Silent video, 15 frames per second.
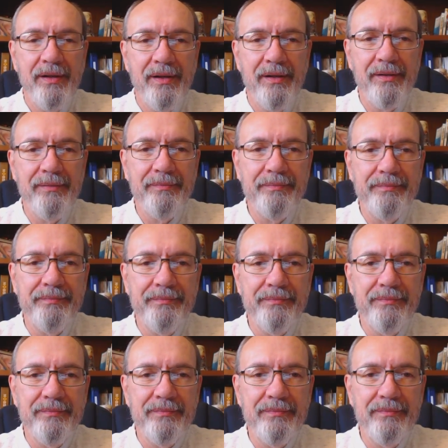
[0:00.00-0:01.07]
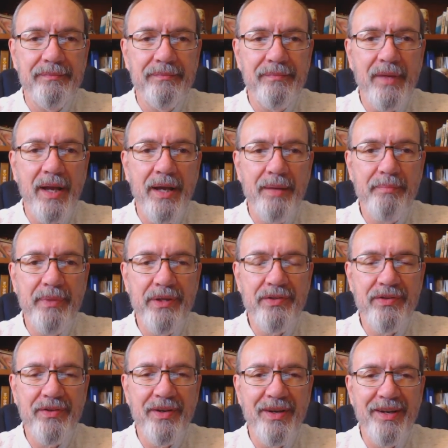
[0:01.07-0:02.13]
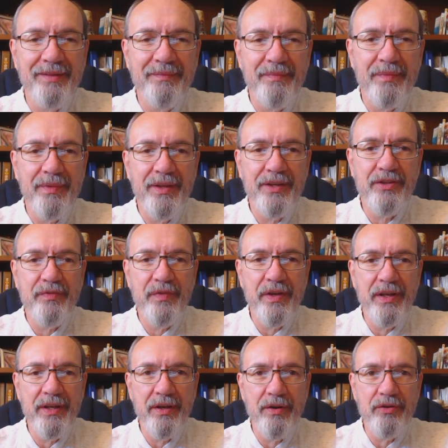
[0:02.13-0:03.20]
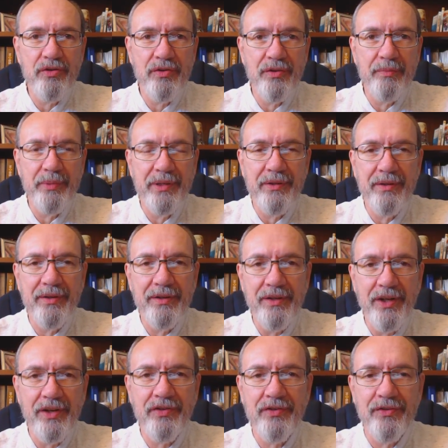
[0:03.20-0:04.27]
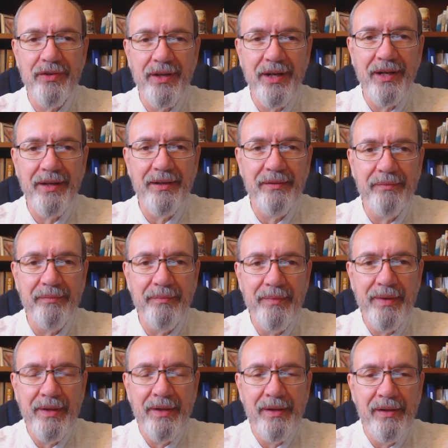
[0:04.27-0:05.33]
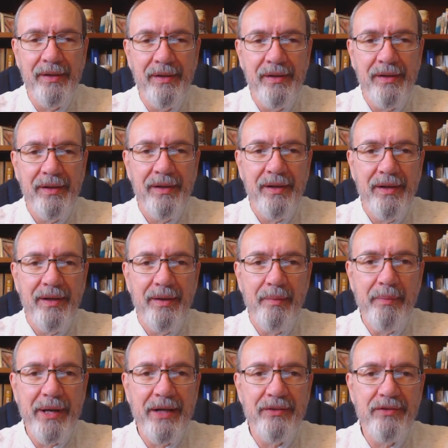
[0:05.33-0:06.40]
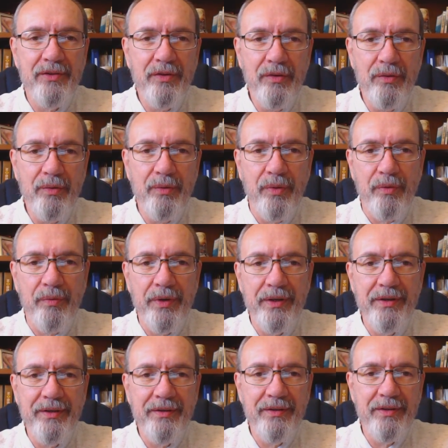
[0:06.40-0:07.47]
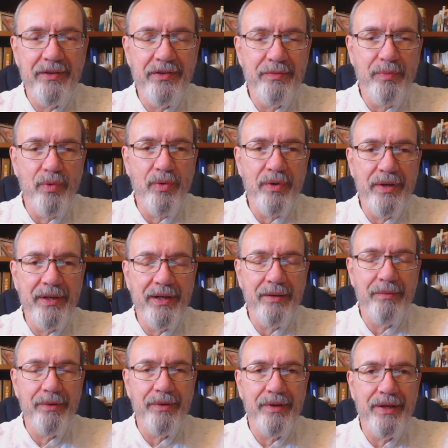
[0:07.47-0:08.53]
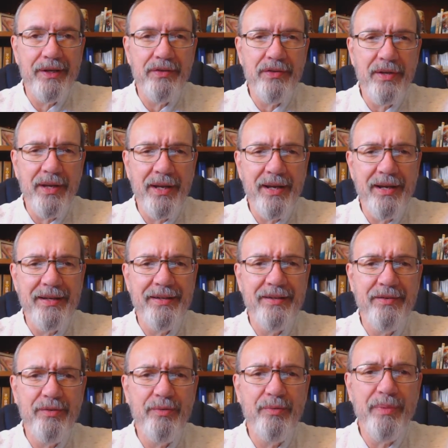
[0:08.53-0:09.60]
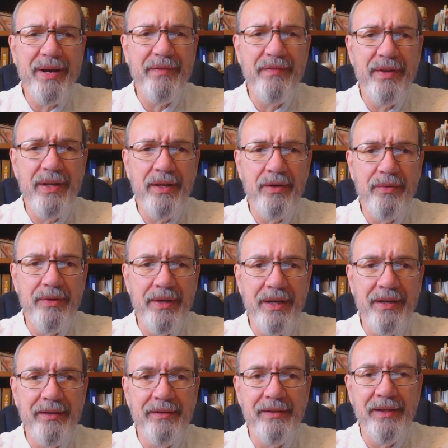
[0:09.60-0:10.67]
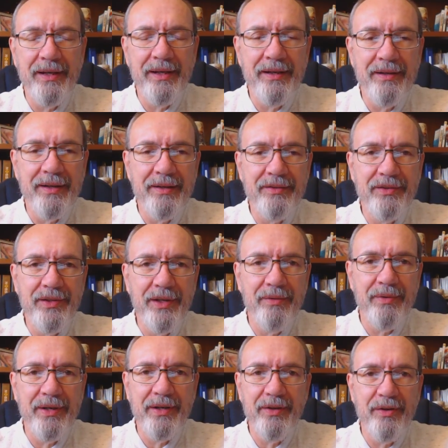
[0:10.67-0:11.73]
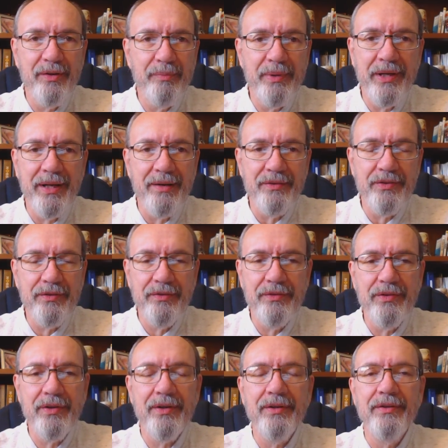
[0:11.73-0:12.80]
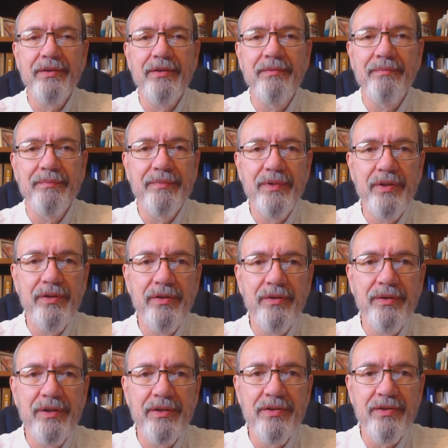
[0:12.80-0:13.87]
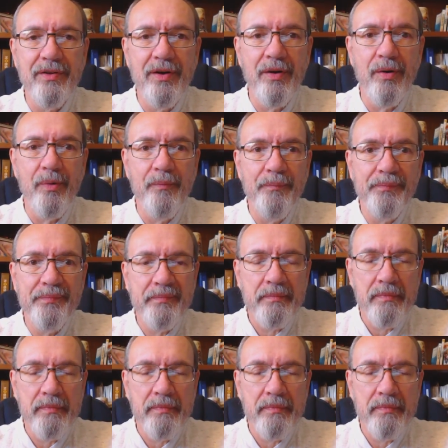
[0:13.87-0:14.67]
um, I missed this video. Should have been done yesterday, and about 2, 3 this morning I realized, hey, I didn't do my video yet, and I was getting ready to go to bed. I was too tired to do it. So